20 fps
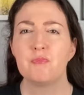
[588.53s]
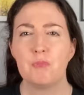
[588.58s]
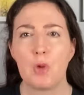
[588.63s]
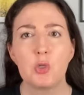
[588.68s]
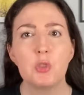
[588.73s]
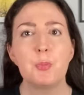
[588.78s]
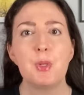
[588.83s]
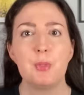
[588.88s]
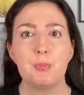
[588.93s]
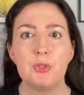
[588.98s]

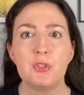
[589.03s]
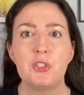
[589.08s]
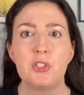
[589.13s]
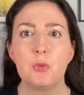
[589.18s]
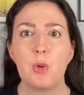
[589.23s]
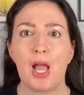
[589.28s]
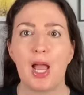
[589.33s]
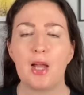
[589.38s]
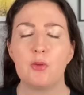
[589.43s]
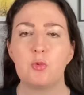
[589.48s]
Most people
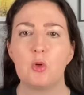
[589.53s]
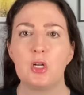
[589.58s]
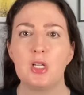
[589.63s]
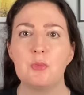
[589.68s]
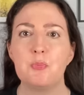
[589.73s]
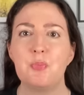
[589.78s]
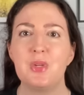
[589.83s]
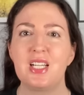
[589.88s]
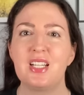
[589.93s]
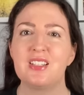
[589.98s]
do have
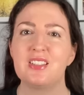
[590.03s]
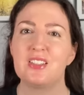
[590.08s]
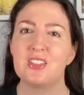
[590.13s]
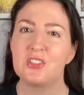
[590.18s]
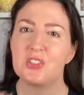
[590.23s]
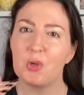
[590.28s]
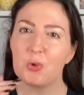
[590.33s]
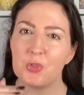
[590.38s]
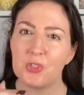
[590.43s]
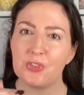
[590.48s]
one because the
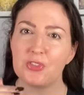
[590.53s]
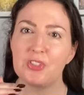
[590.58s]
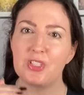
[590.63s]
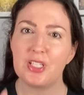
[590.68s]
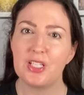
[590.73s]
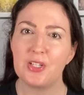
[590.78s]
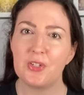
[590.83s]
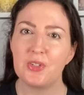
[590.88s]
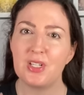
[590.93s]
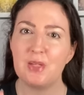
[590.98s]
Social
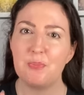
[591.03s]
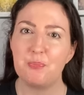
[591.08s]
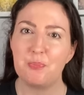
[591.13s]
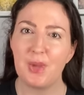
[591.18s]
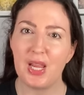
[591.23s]
Security